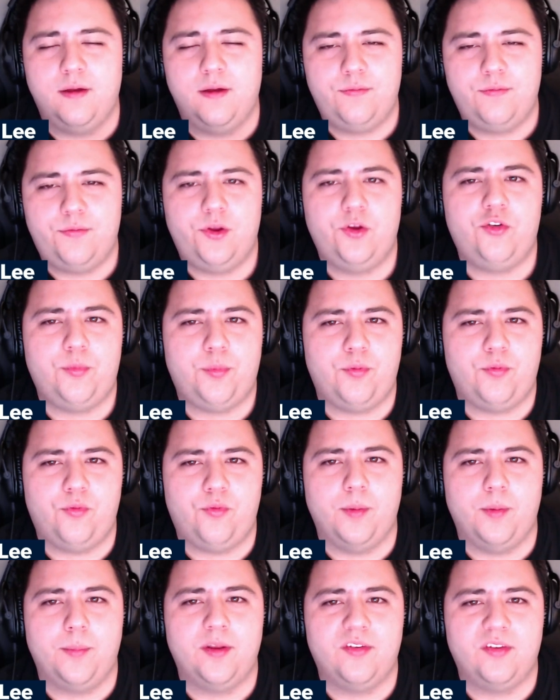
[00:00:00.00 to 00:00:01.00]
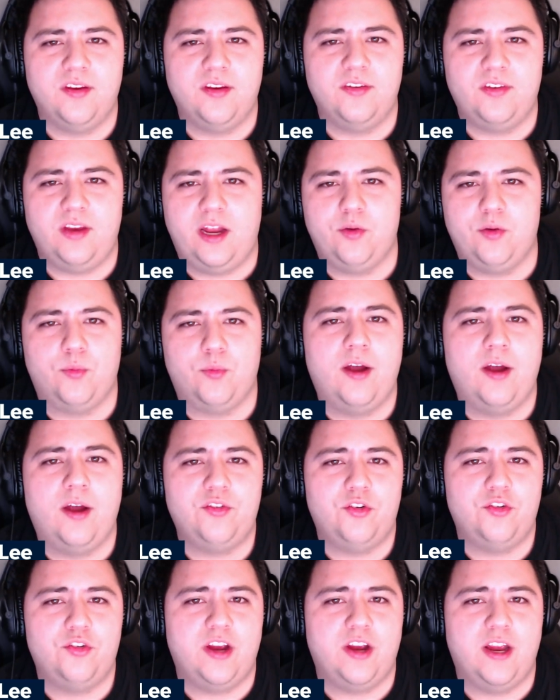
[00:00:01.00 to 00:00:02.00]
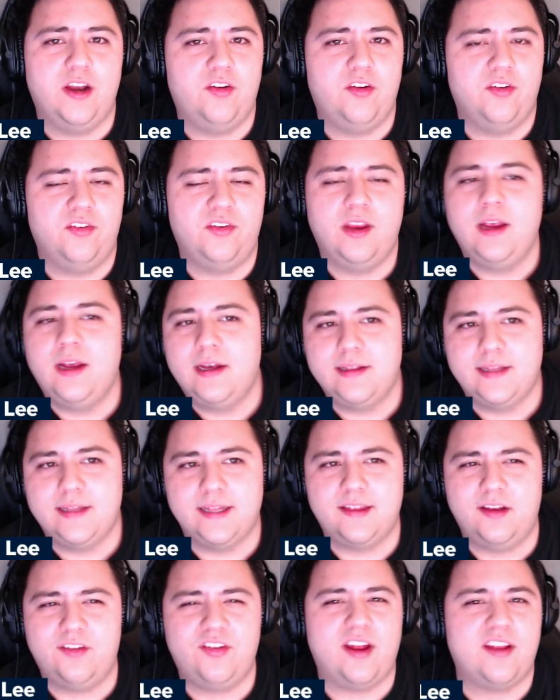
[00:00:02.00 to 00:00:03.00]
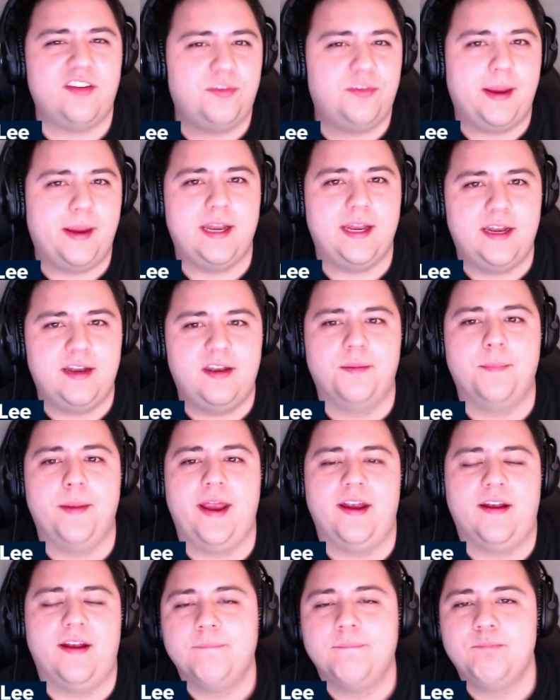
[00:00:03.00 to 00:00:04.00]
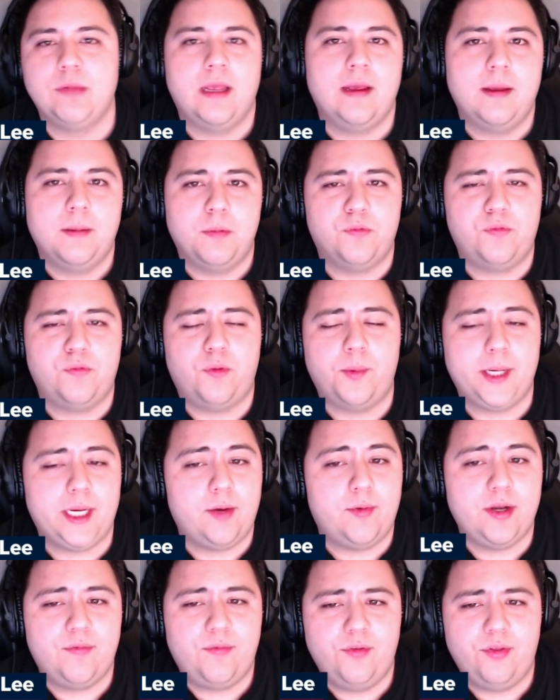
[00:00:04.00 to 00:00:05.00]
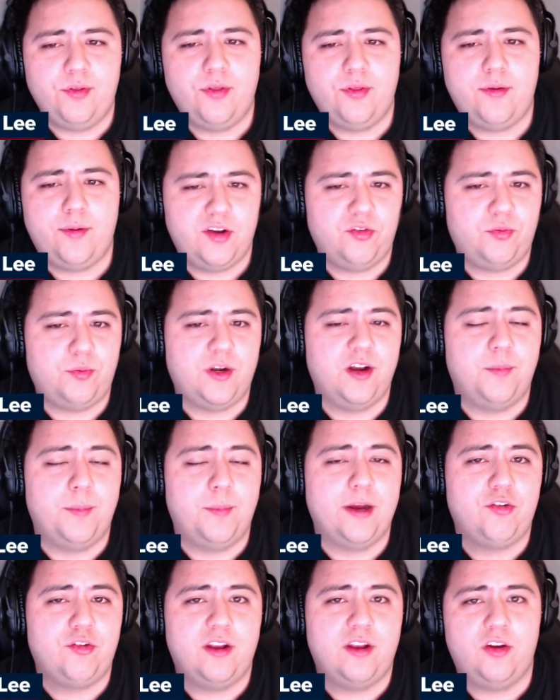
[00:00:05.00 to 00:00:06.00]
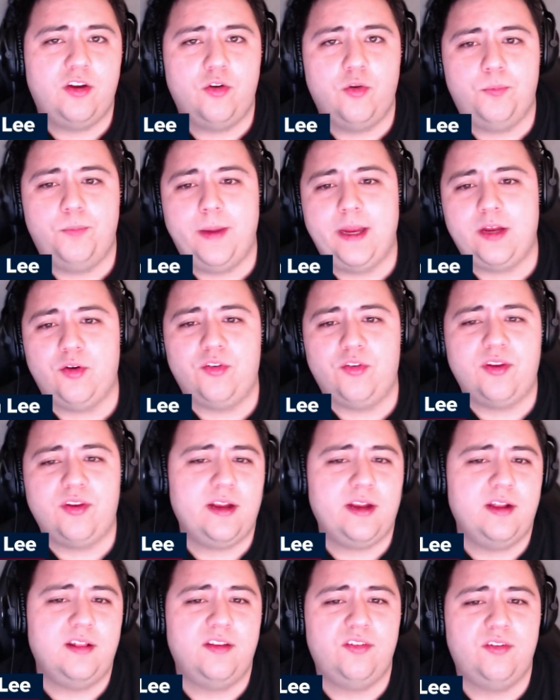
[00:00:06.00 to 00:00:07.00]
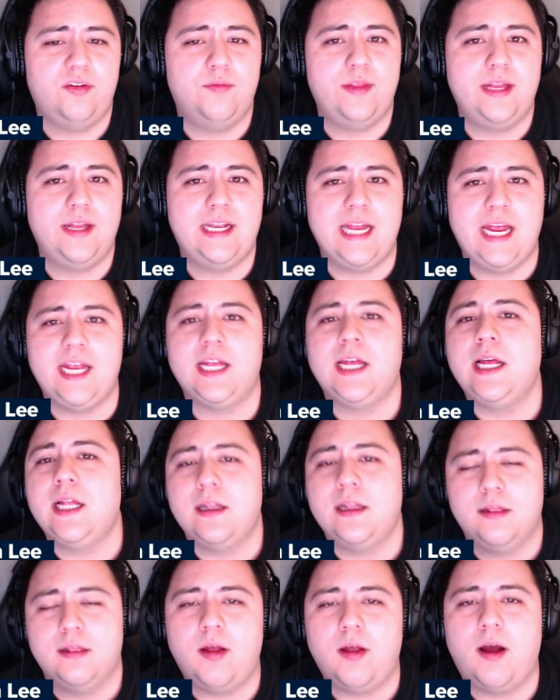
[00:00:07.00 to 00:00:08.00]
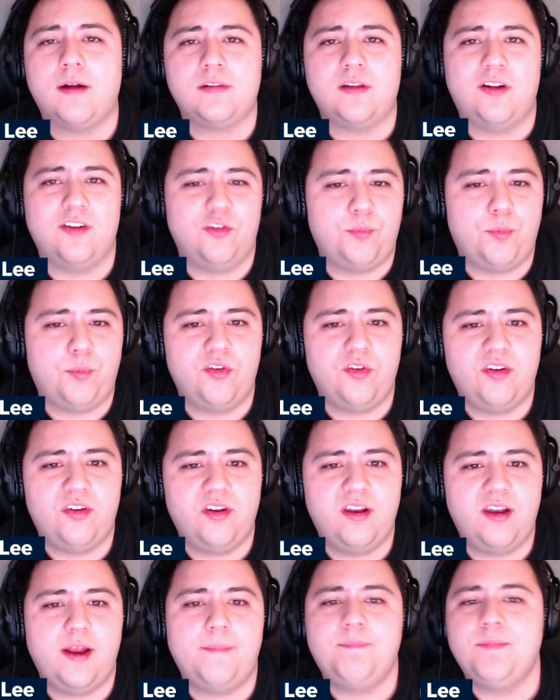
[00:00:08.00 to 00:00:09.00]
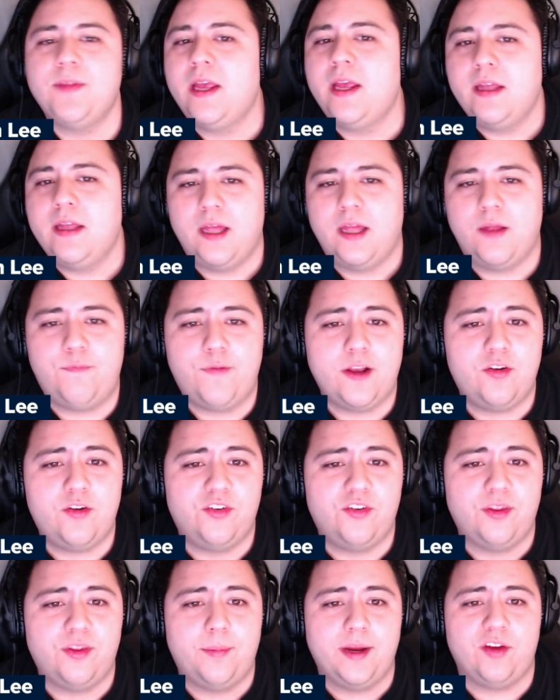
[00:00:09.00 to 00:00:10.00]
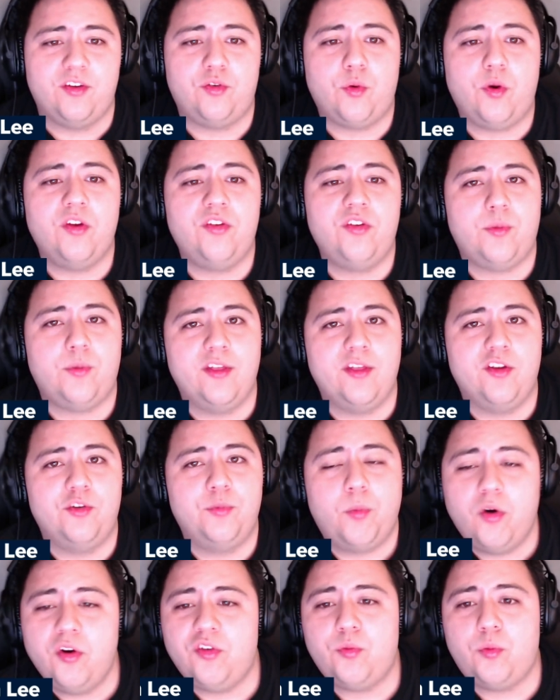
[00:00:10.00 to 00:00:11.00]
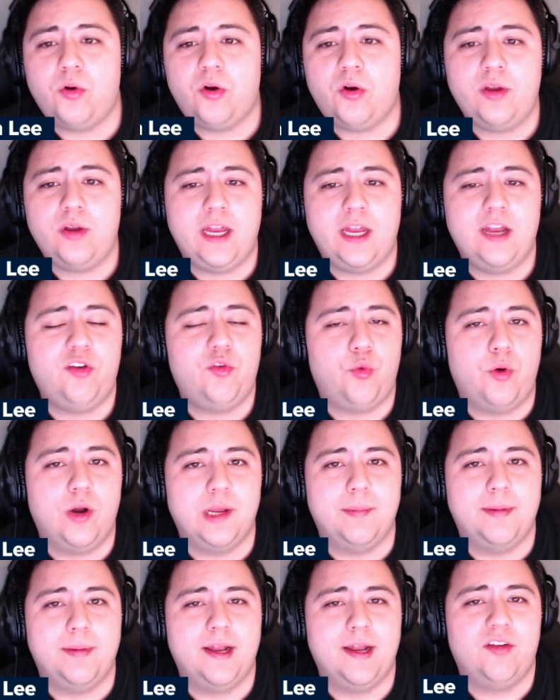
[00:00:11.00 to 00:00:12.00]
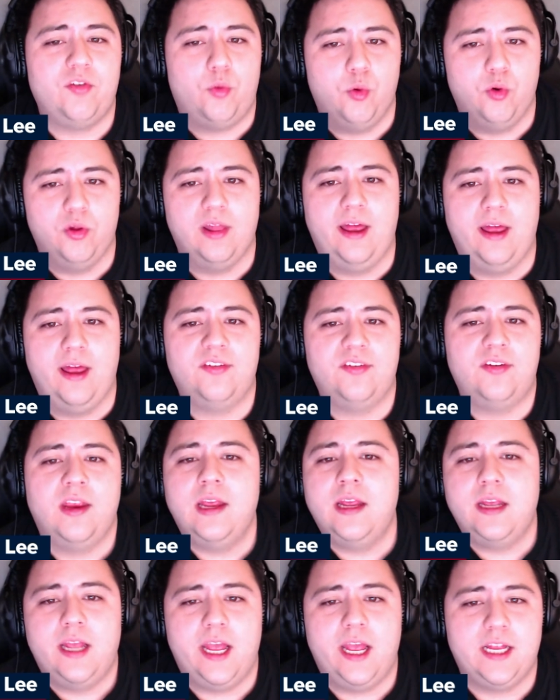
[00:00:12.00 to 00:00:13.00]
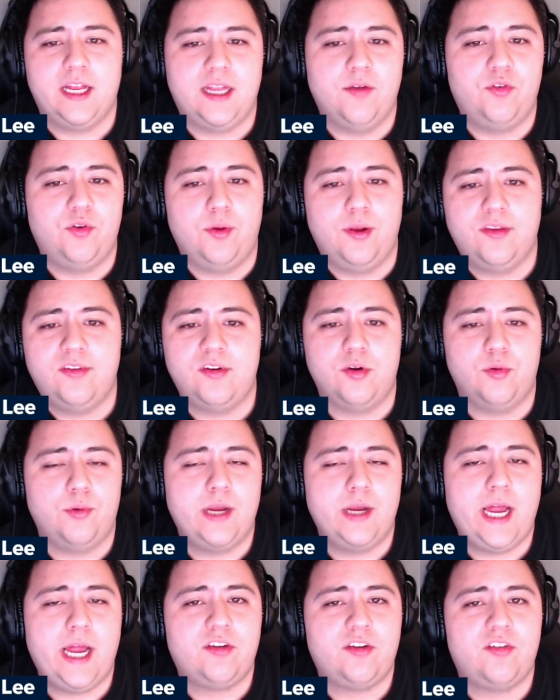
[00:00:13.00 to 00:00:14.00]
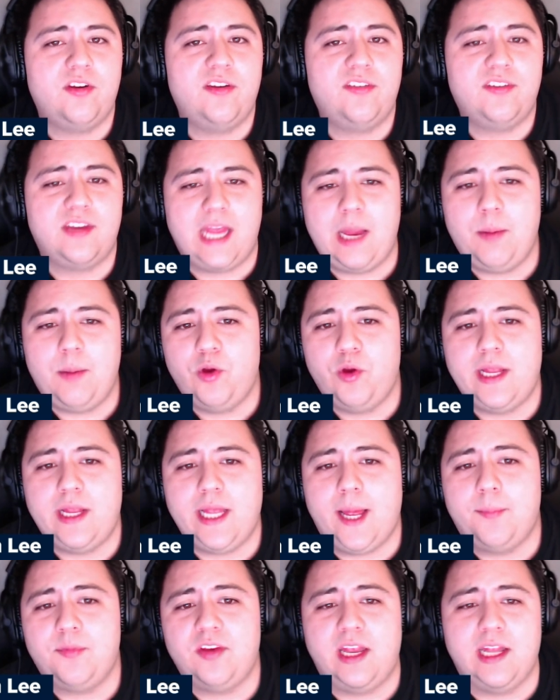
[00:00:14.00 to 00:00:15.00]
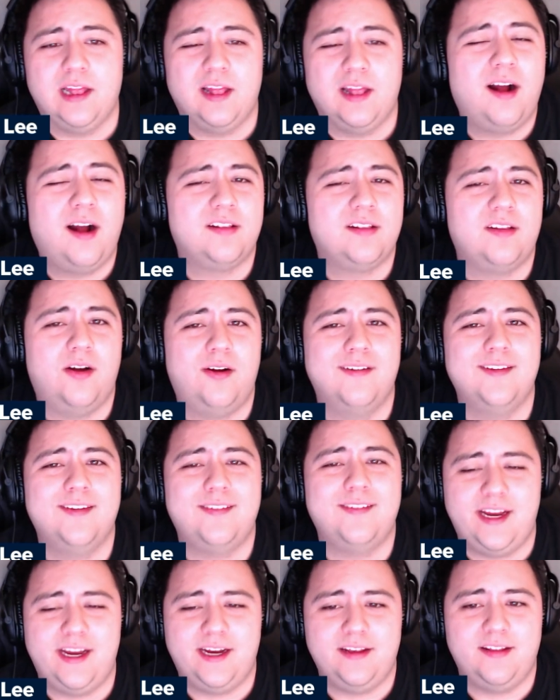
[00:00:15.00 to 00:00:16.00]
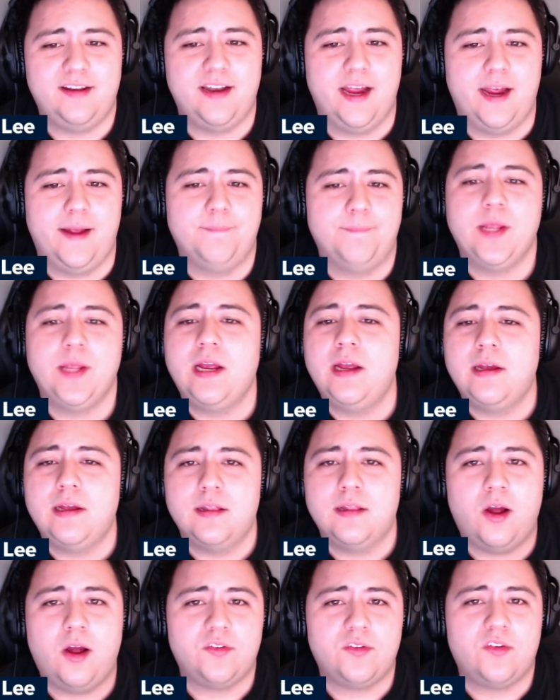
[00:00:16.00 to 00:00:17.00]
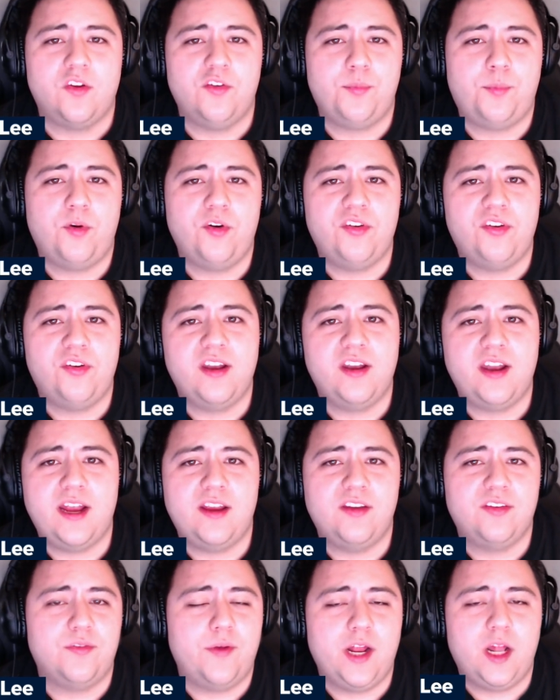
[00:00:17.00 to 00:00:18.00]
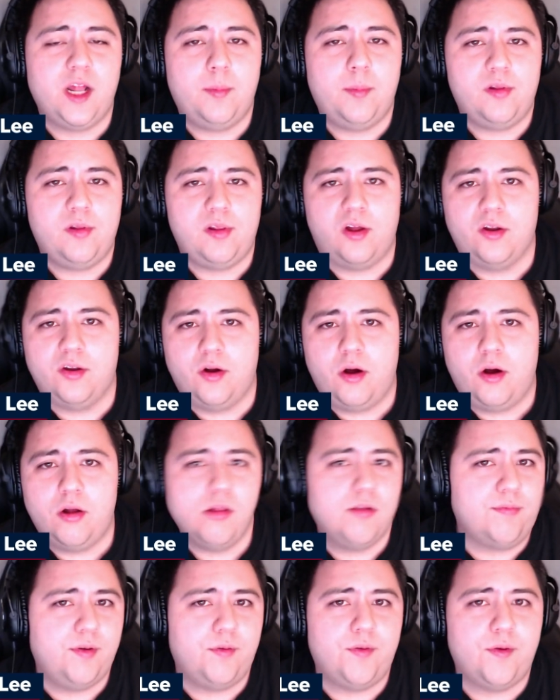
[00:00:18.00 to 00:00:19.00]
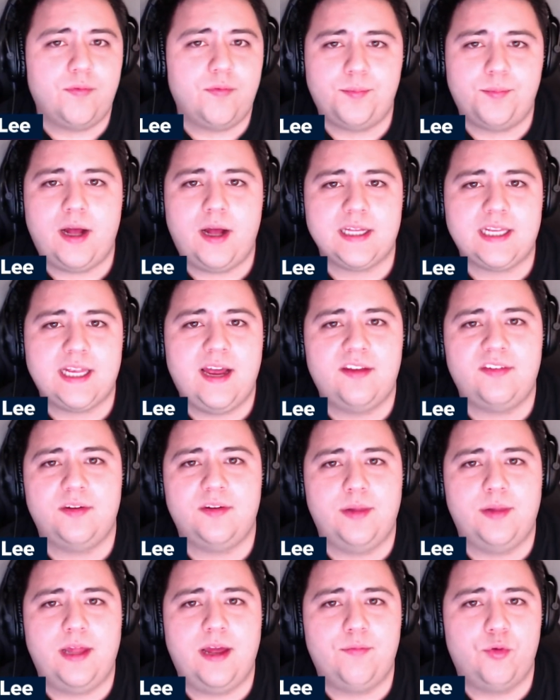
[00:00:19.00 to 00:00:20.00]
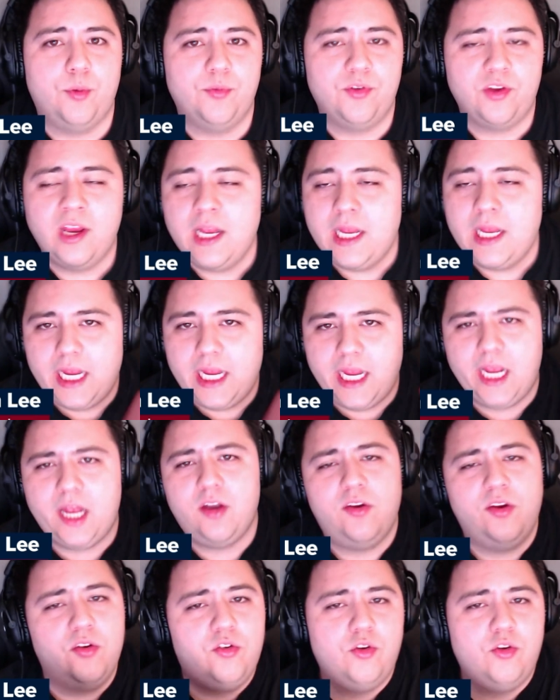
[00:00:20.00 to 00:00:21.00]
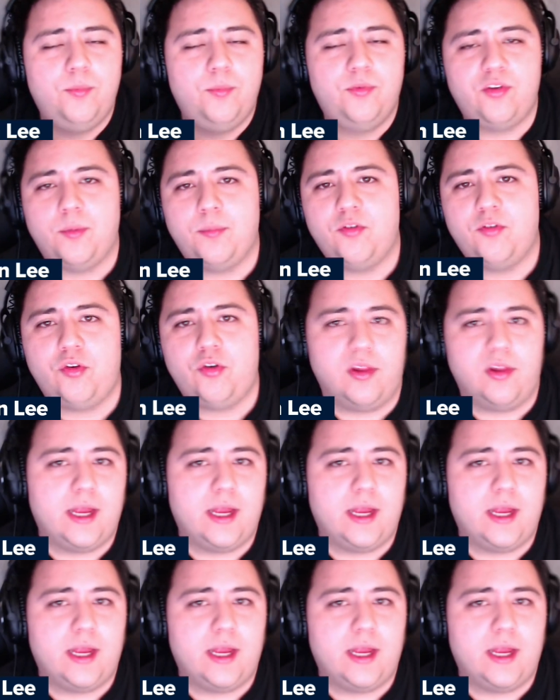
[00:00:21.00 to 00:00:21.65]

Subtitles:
future performances and roster changes that the Jets may need to make. Before we go any further, though, I just wanted to make sure that you make your second listen of the day Locked On Sports Today. It features the biggest stories around the sports world in 20 minutes or less. It gives you instant reactions, game recaps, and Locked On's take of the day. Locked On Sports Today is available on all of your favorite podcasting platforms and YouTube, so be sure to